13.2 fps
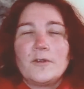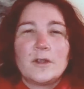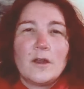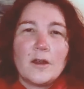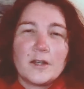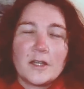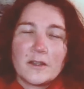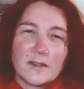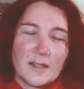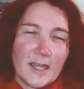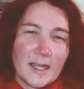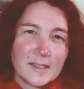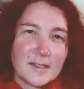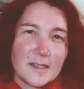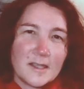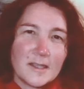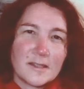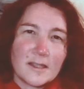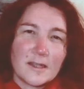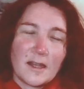regarding the
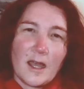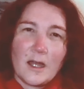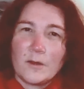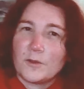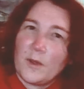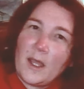taxes and how